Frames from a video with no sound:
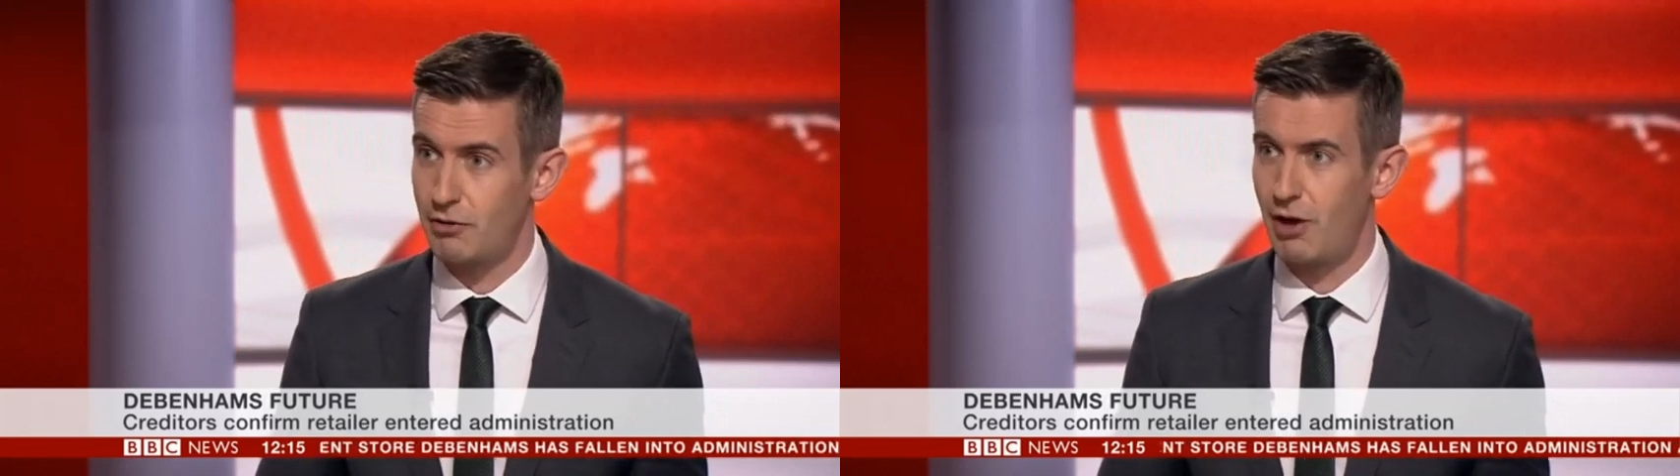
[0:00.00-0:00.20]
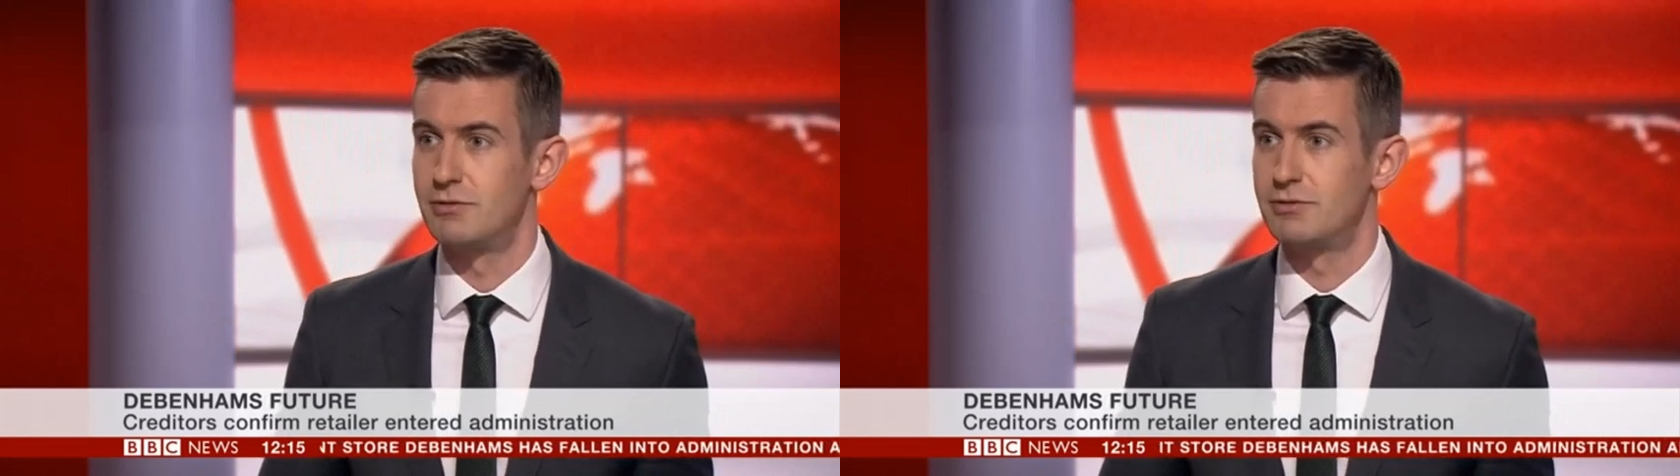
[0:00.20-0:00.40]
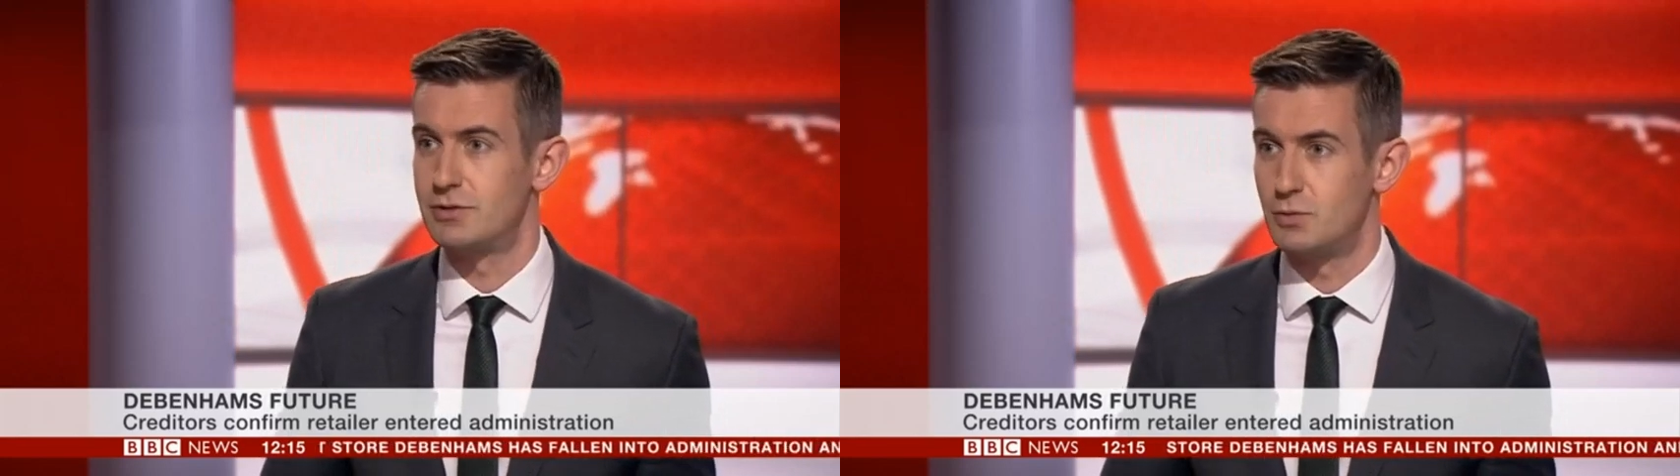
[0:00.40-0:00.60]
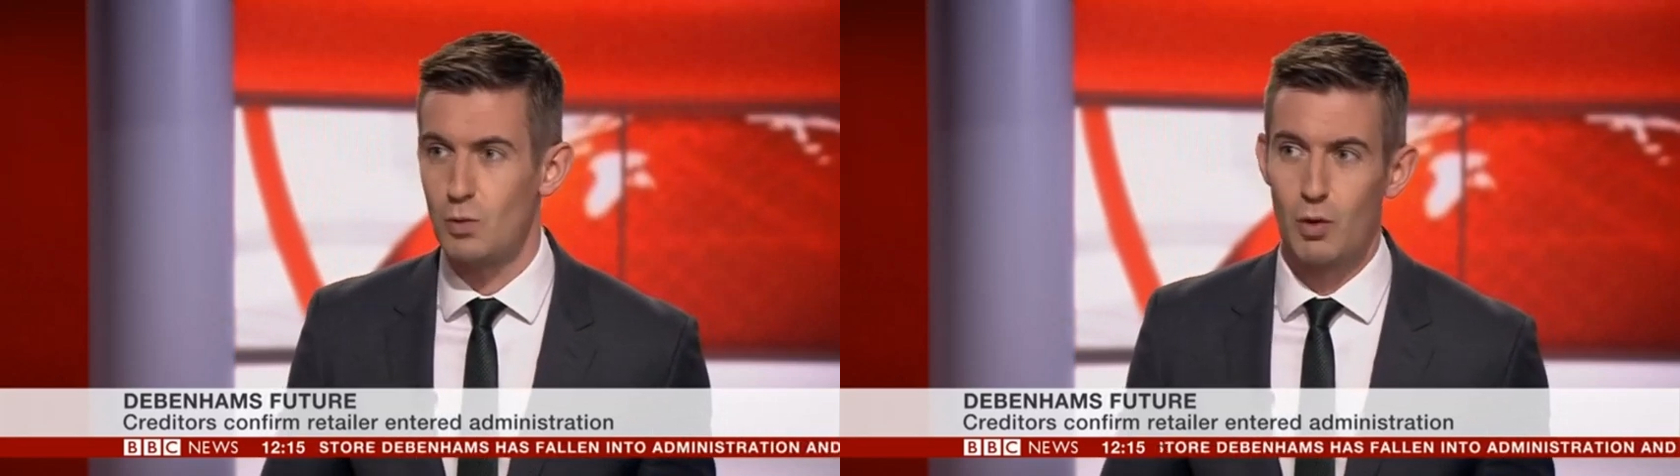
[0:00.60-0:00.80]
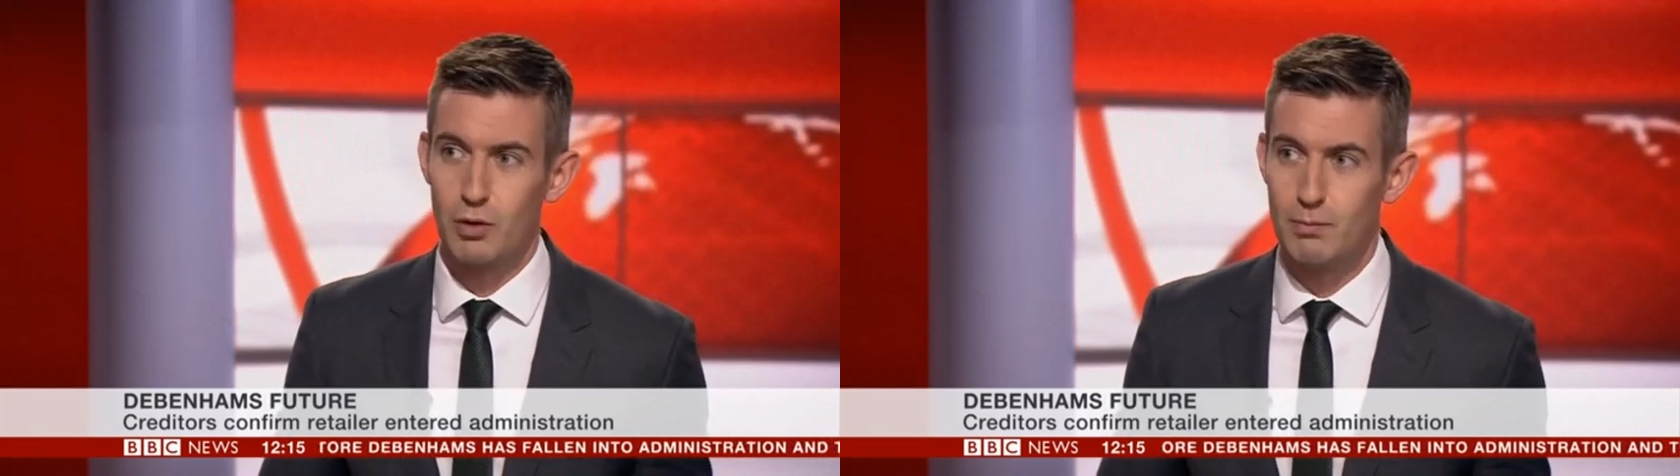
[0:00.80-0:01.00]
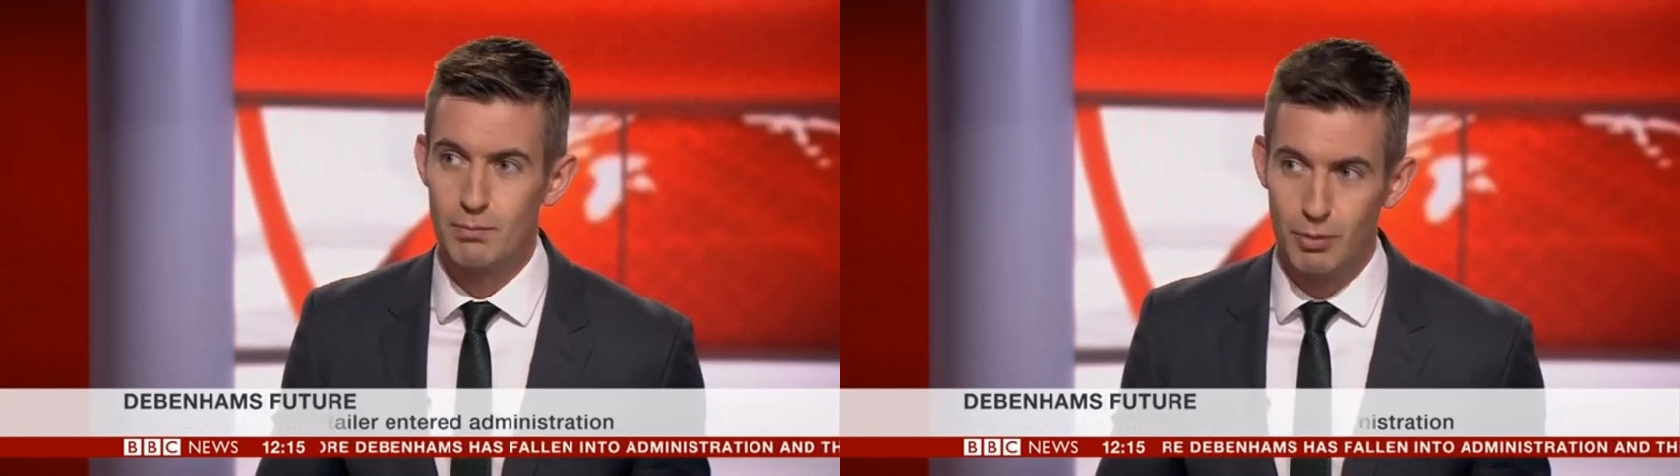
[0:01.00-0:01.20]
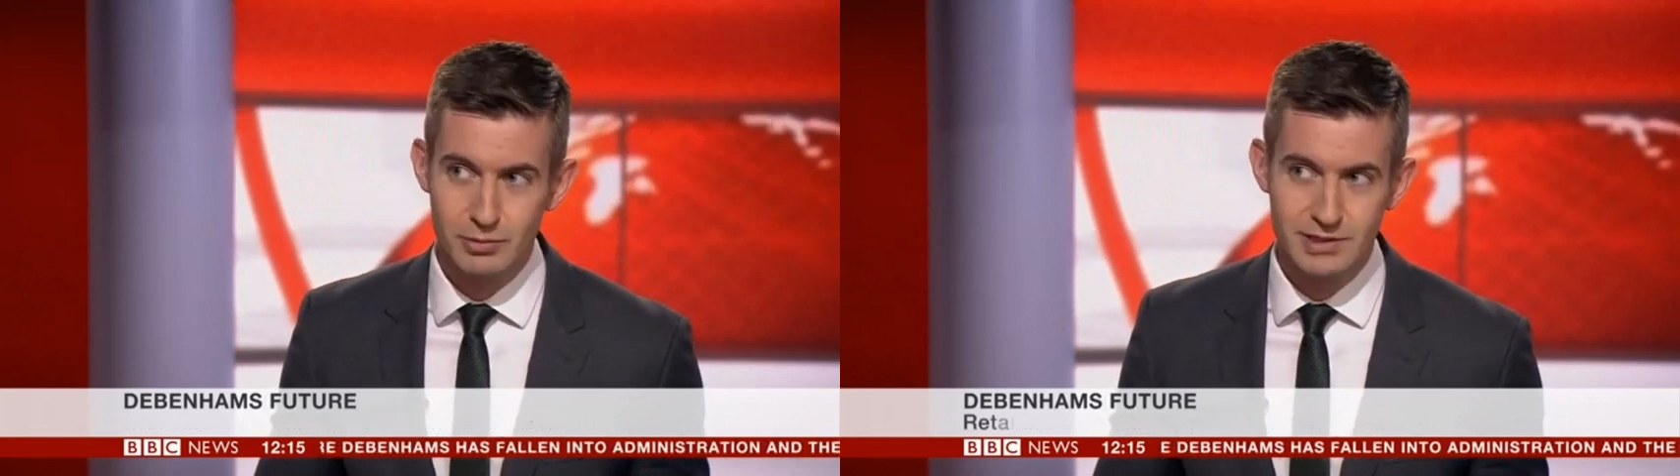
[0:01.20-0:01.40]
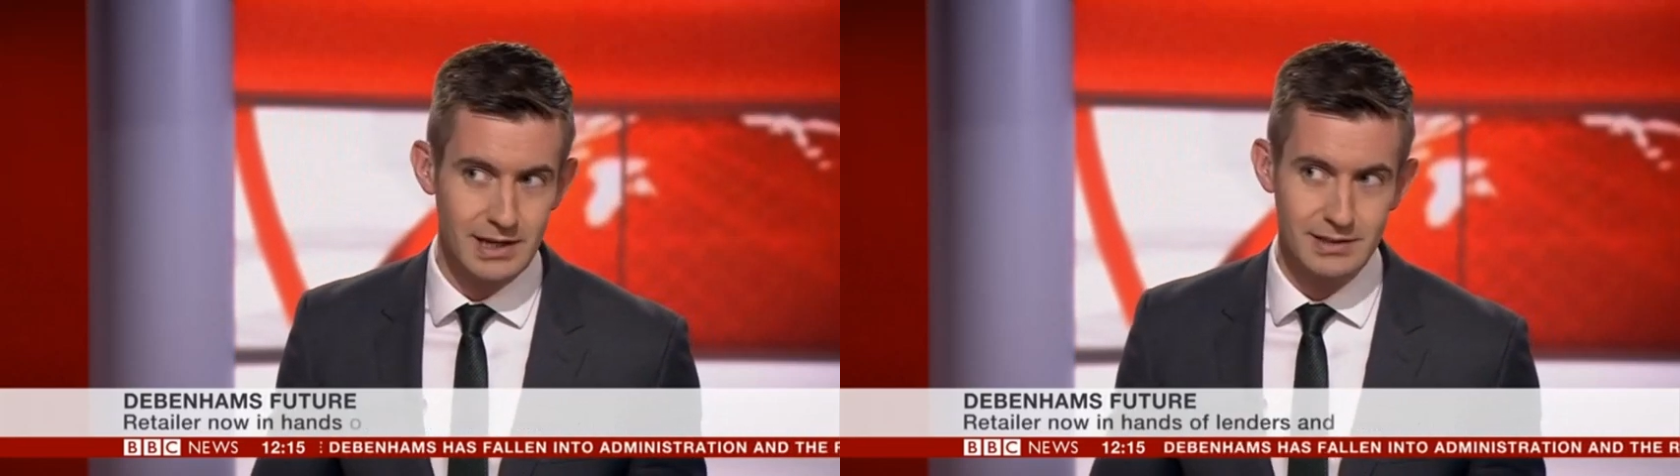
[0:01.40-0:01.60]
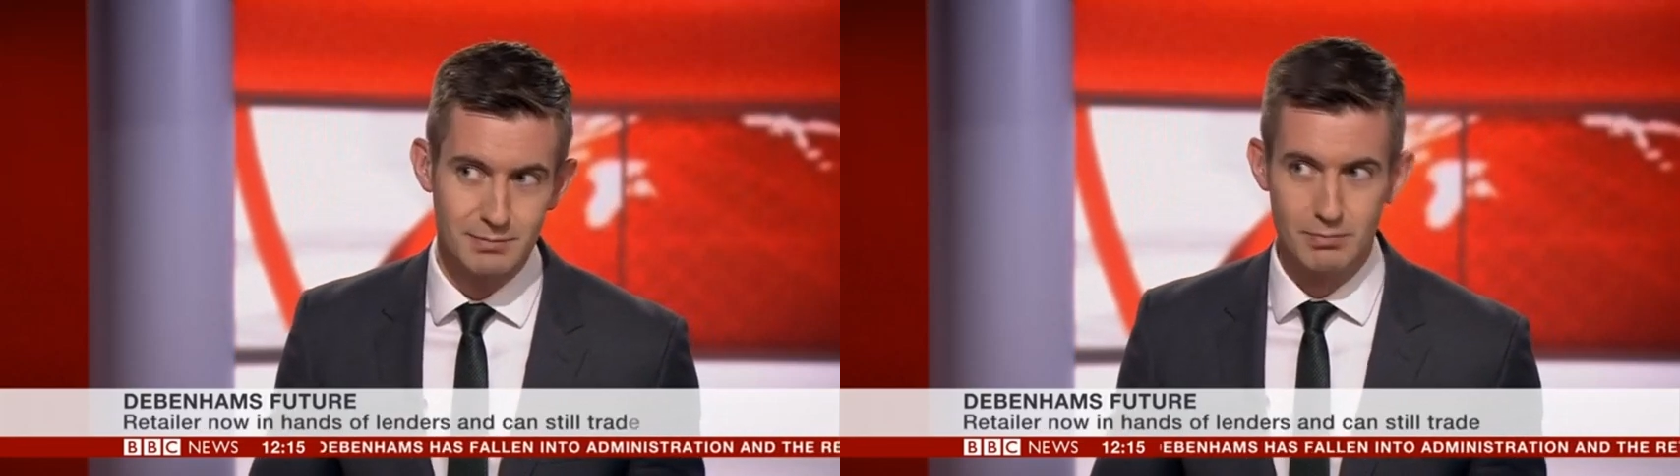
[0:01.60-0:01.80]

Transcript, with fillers: for 101.8